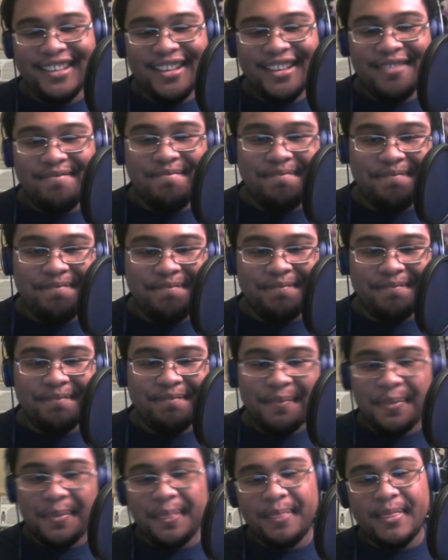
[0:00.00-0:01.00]
Mmm.
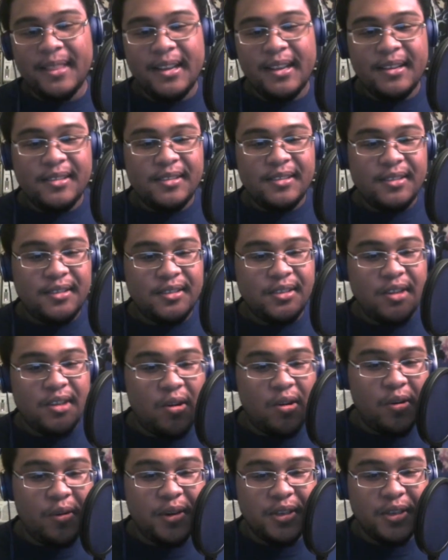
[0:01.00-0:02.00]

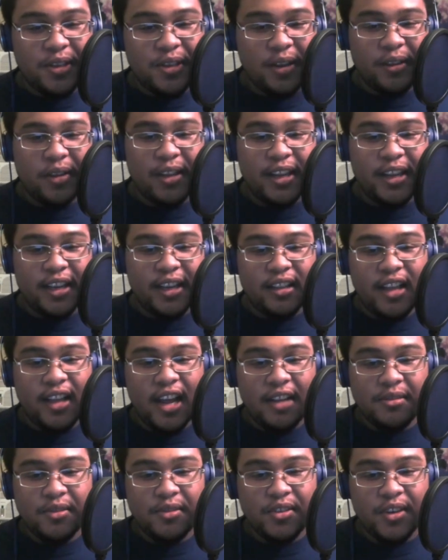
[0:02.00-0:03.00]
Sayori suddenly
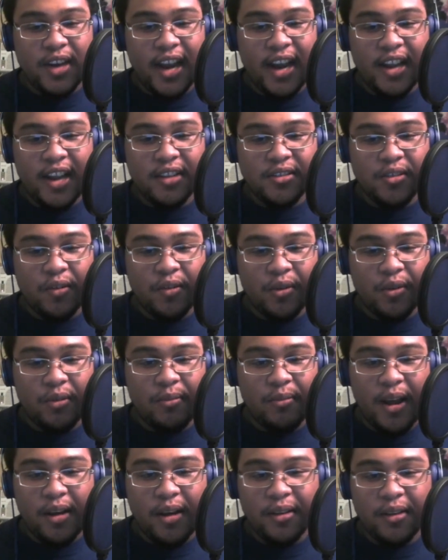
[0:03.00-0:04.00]
clasps her hands over her
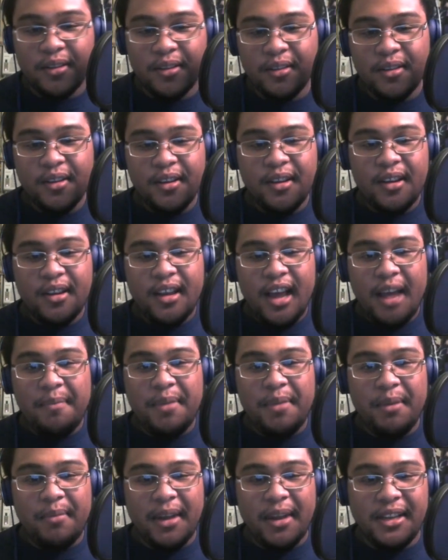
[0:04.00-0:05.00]
mouth. I
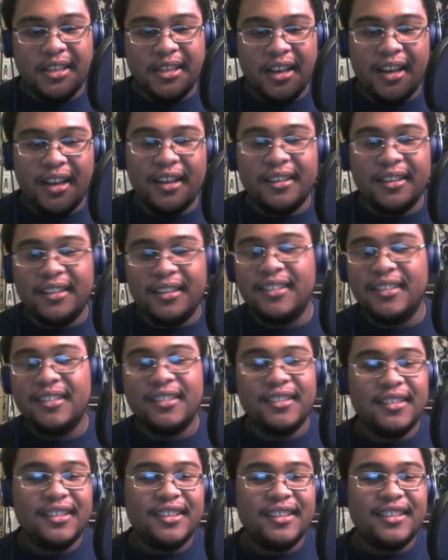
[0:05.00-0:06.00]
bit my tongue.
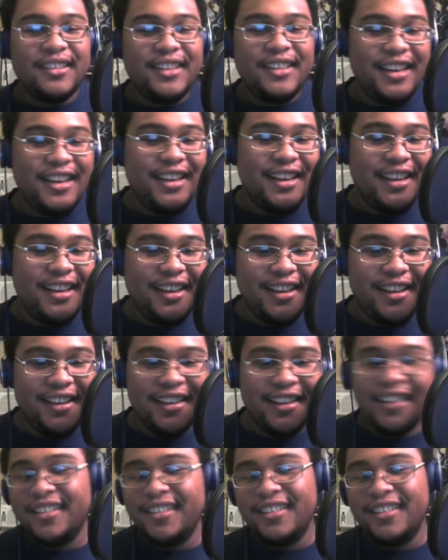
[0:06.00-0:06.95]
Hee hee hee.